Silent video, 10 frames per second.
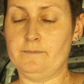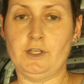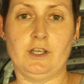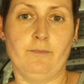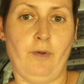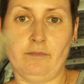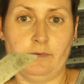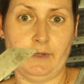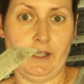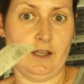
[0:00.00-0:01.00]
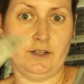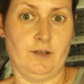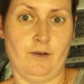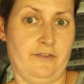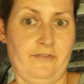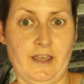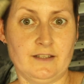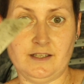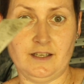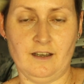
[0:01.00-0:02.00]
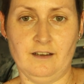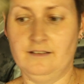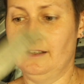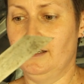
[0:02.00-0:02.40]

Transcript: You can probably get newer, fancier